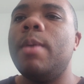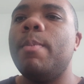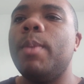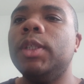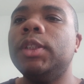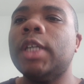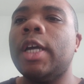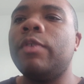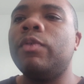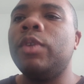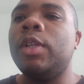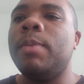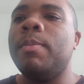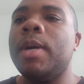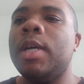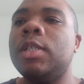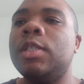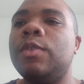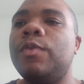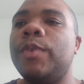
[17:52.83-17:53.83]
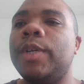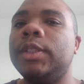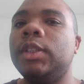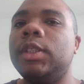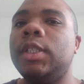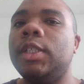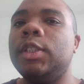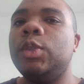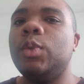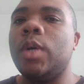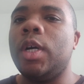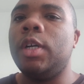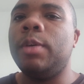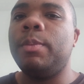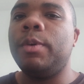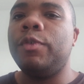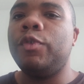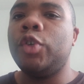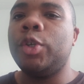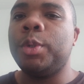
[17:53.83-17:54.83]
most actively managed funds tend to
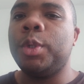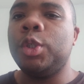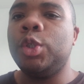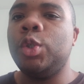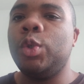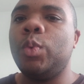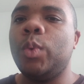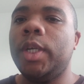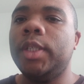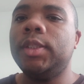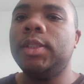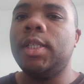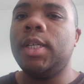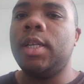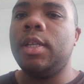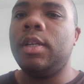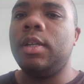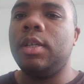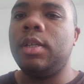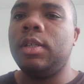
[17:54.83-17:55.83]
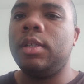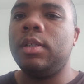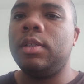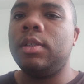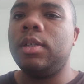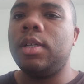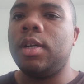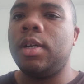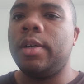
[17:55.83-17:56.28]
underperform or do worse than the